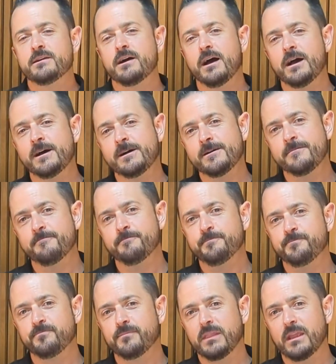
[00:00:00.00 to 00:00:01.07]
Um,
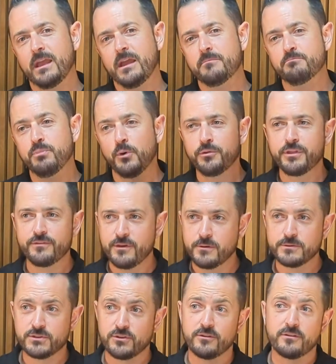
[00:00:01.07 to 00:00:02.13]
and both of
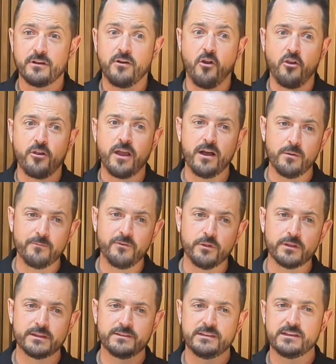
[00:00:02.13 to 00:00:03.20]
those are helpful
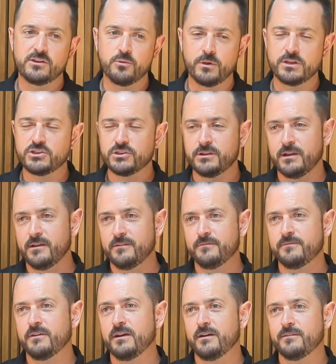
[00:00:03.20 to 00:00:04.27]
in the equation
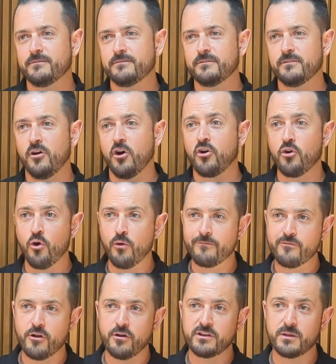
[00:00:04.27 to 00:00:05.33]
of our
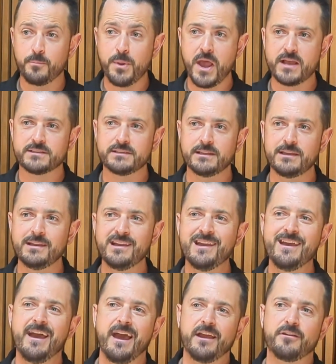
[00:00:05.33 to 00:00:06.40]
overall capacity
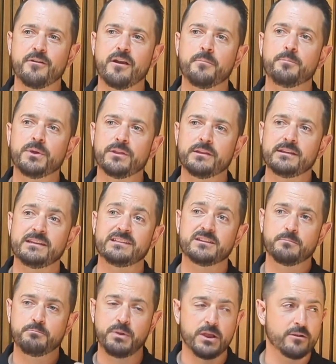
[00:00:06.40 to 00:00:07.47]
and our ability to
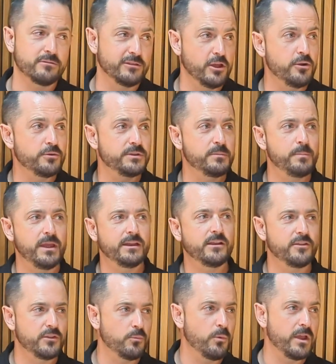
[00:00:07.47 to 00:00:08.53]
bear load depending
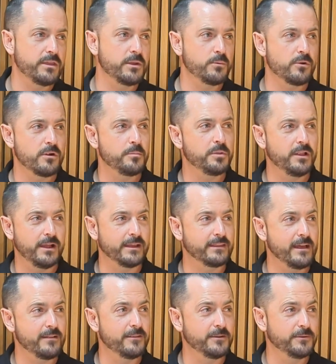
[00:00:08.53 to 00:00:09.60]
on the way that we're applying
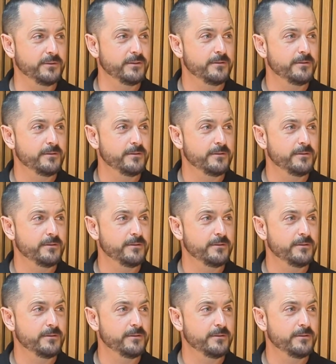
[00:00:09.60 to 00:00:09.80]
that load.